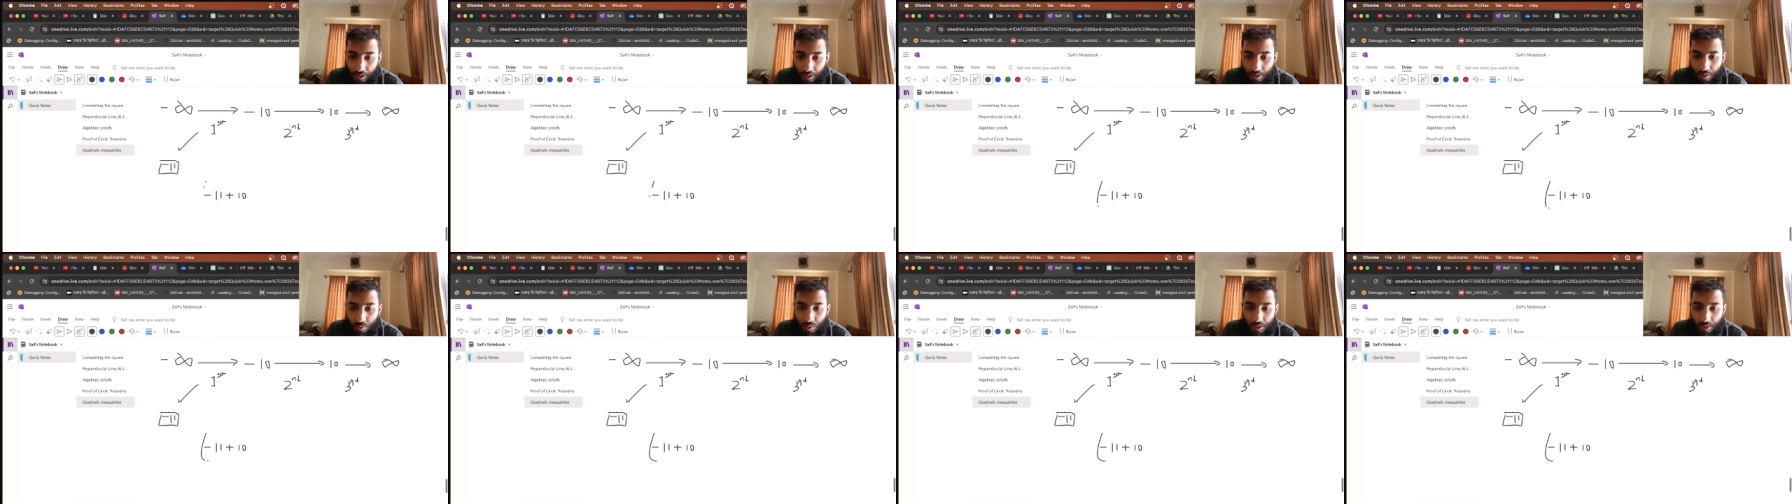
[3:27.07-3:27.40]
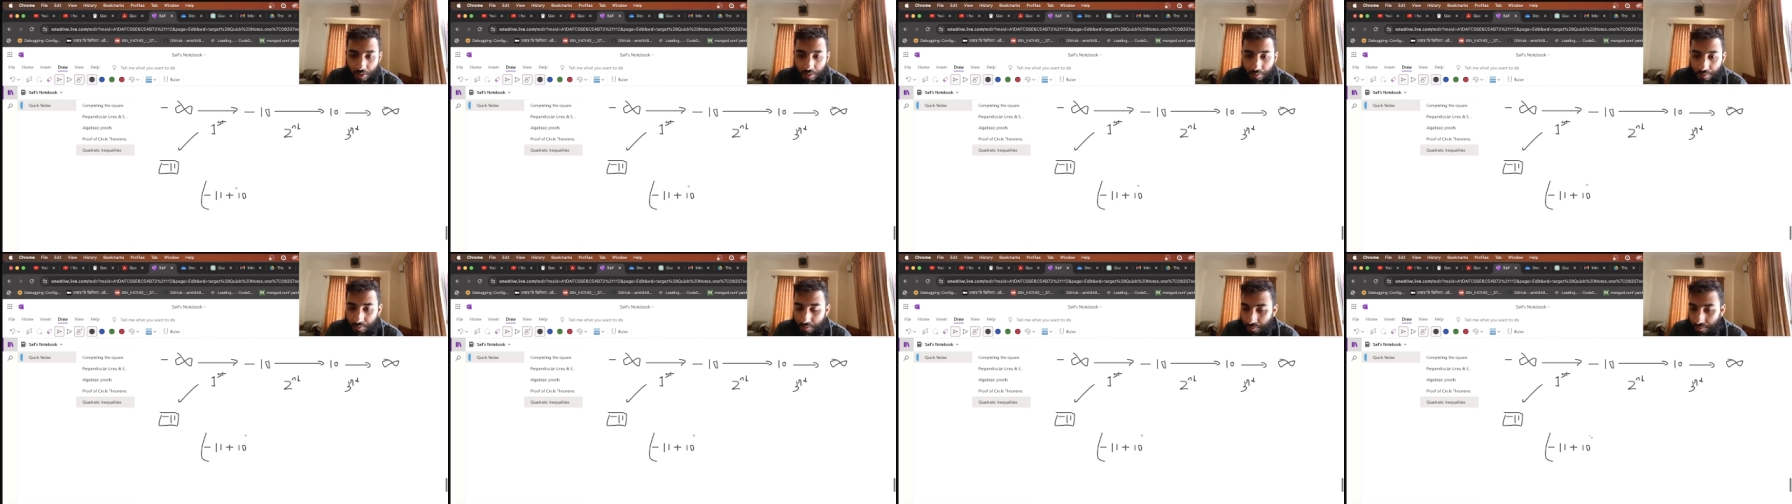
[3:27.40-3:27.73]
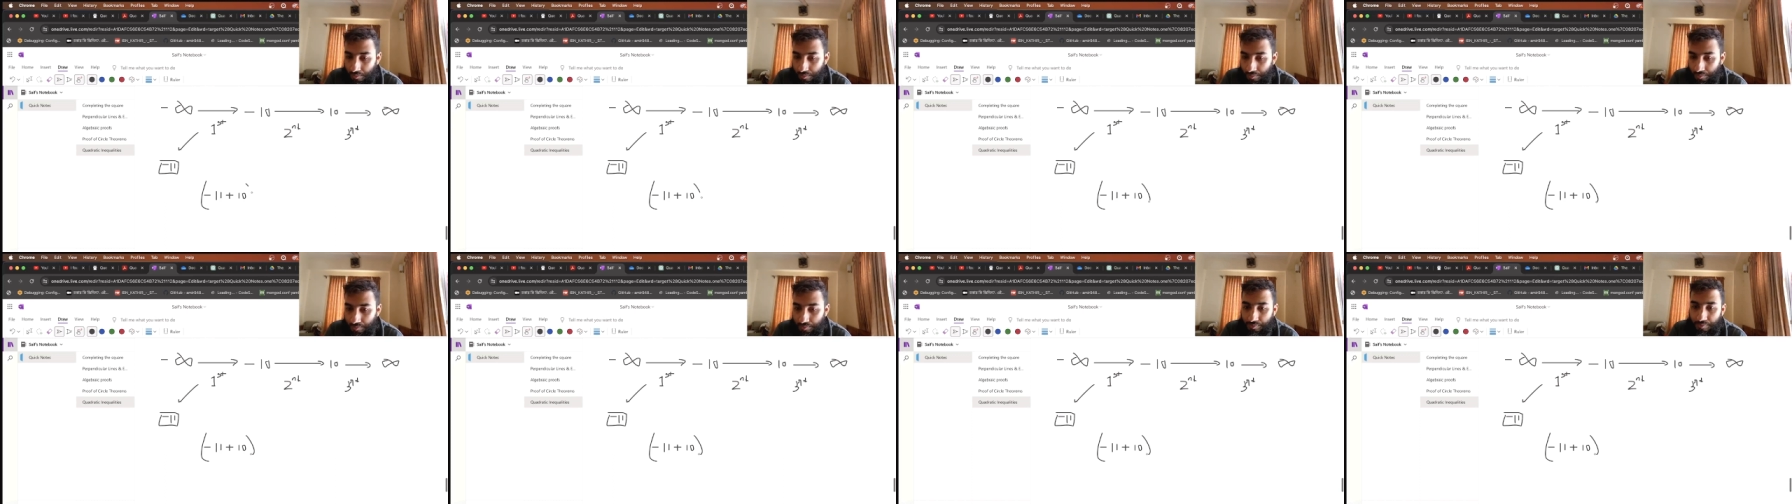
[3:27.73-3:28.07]
what?
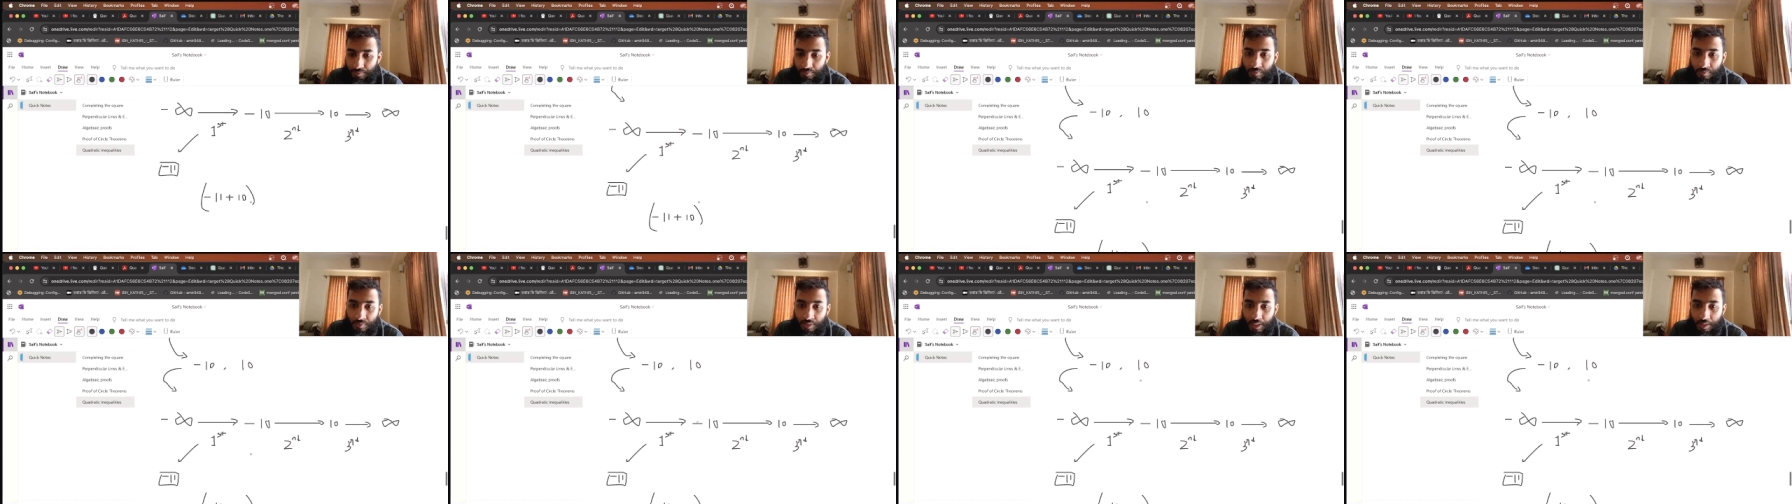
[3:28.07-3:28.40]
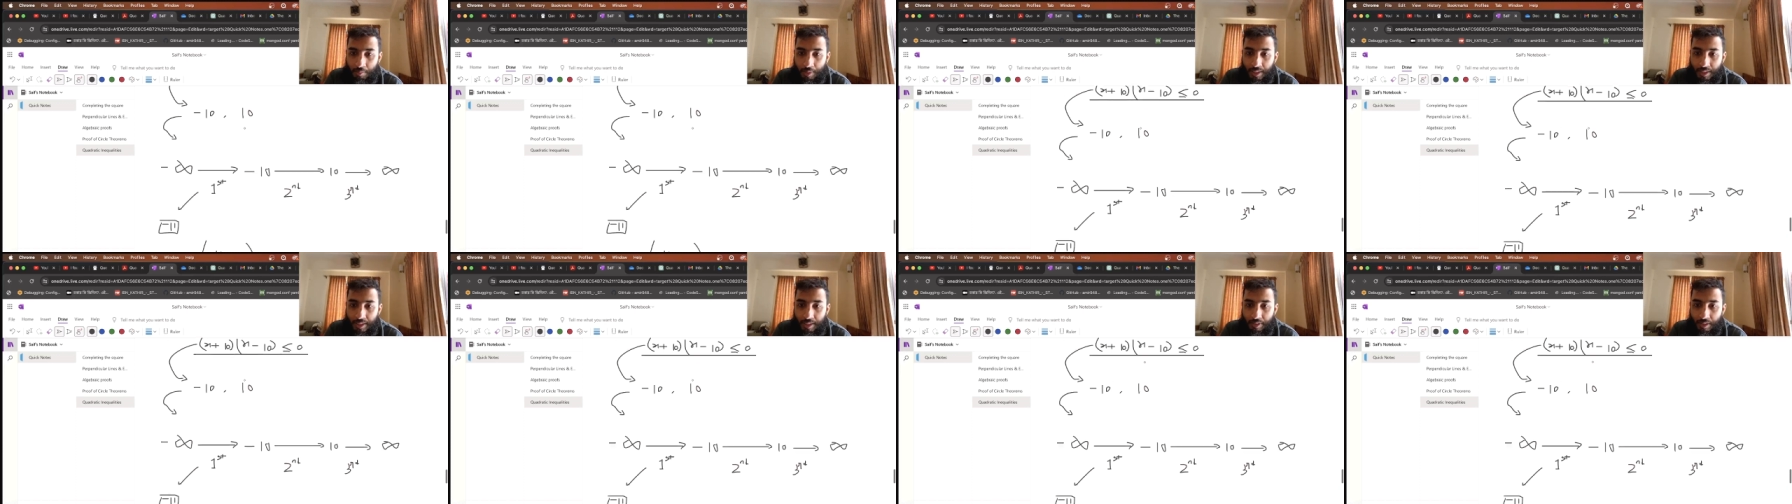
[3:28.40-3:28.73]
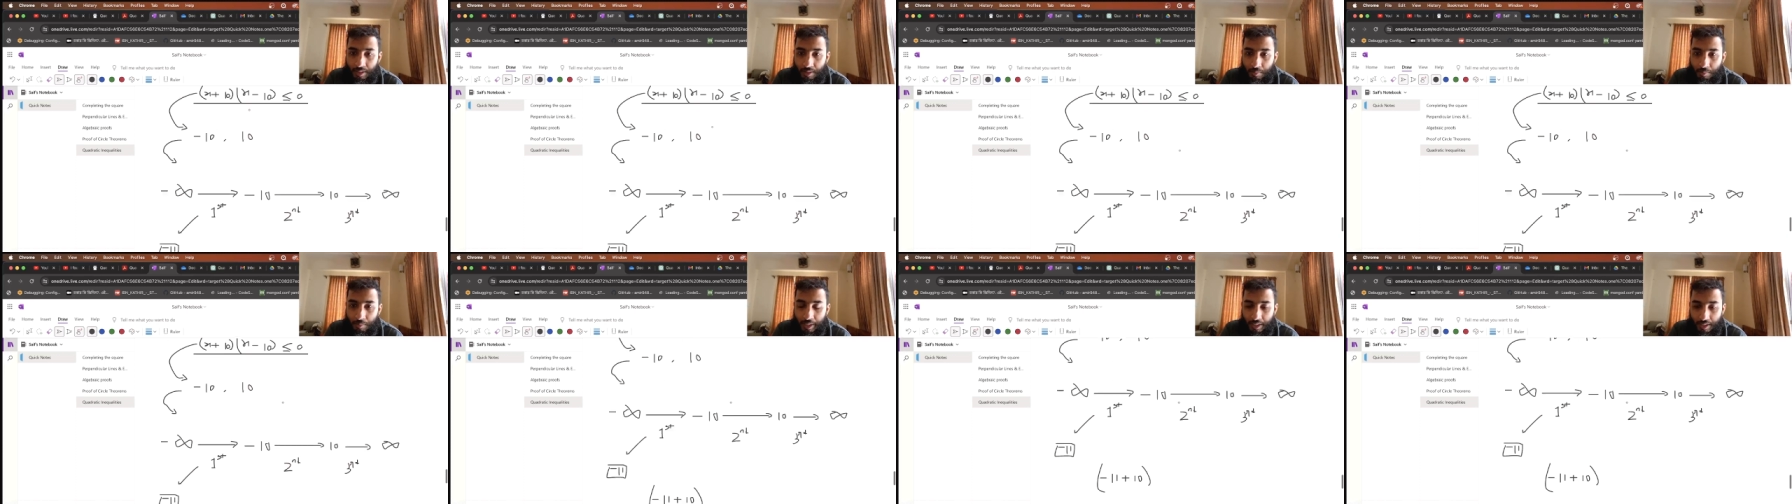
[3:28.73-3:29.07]
And minus 11
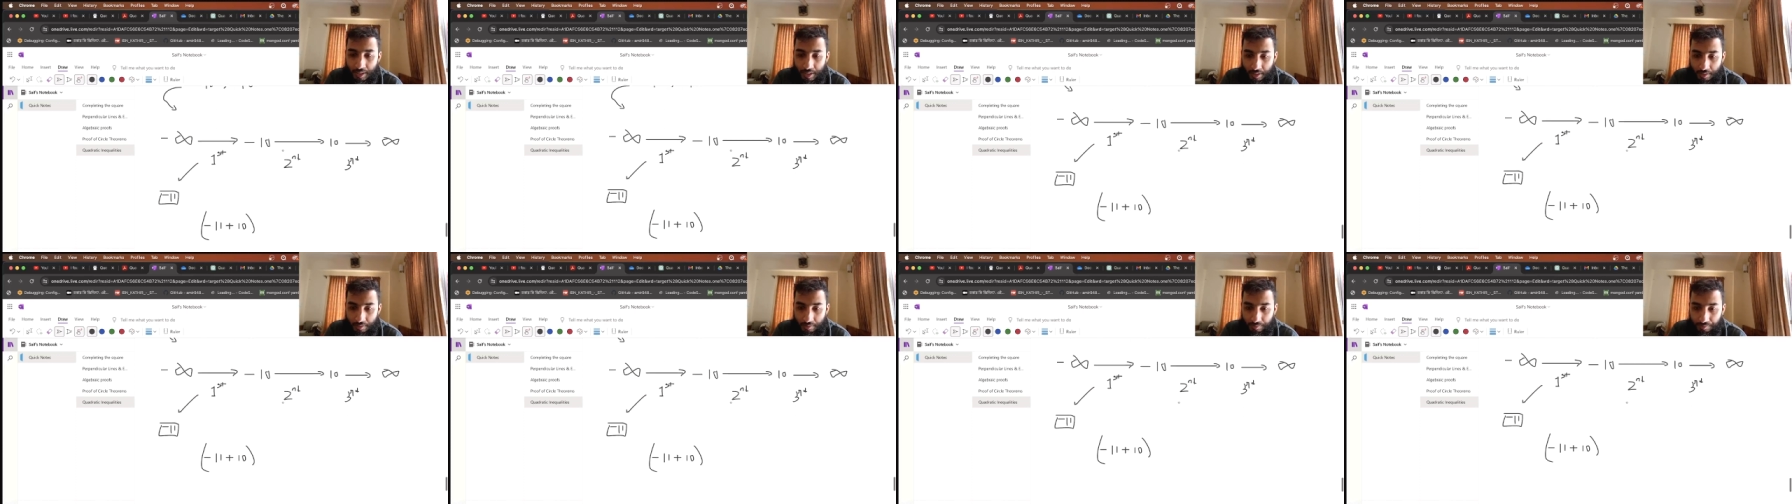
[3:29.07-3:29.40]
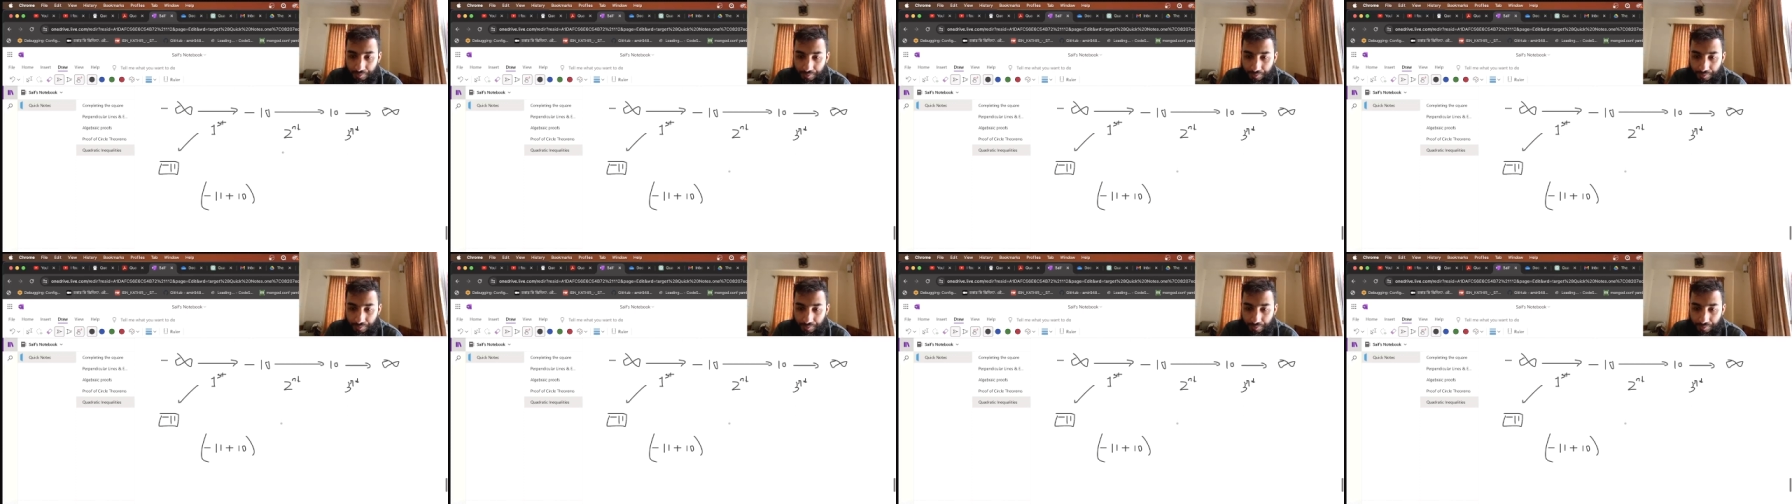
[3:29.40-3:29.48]
minus 10.